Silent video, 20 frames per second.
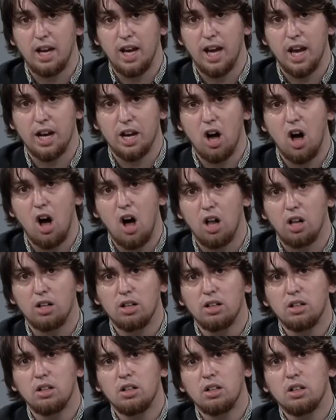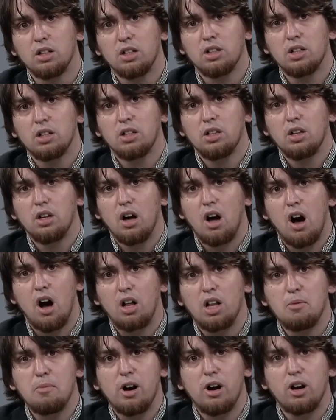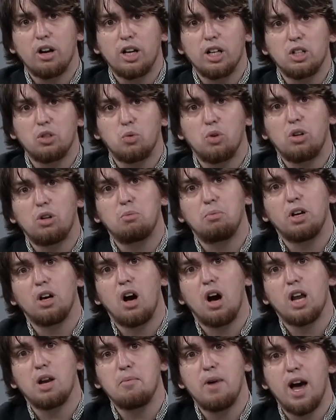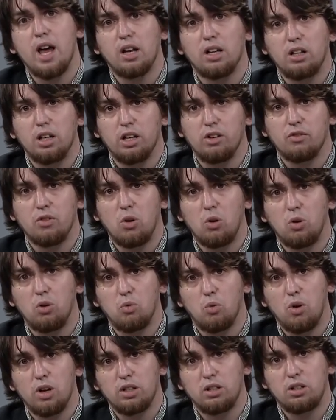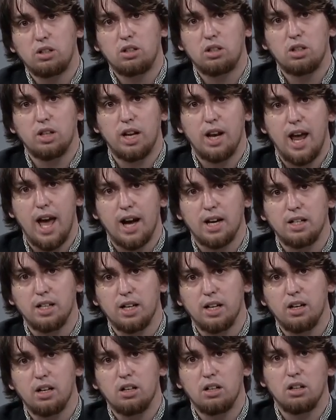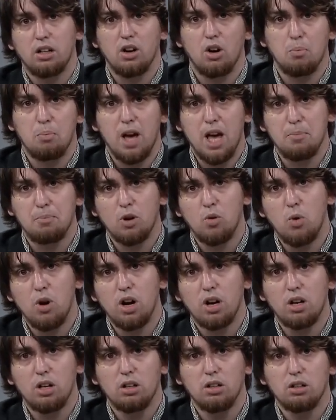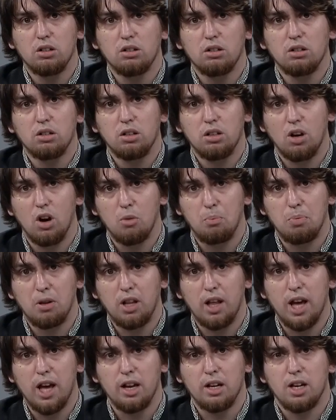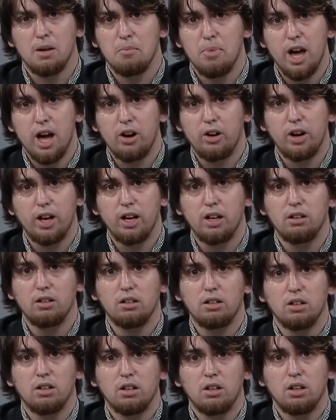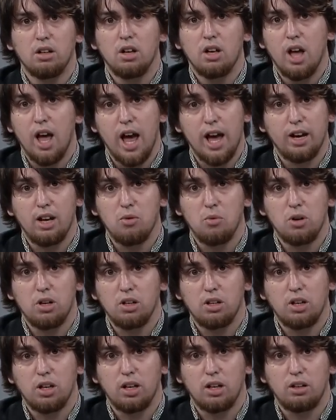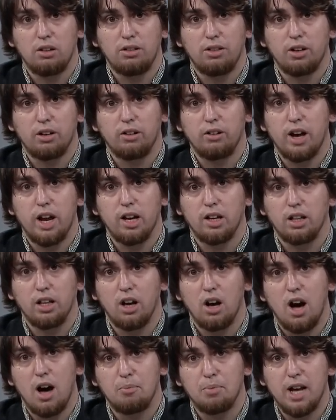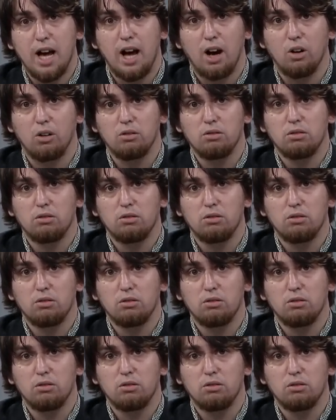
and all. All Americans will be automatically enrolled once enacted. No paperwork, no plan comparing. Anyone can theoretically opt out,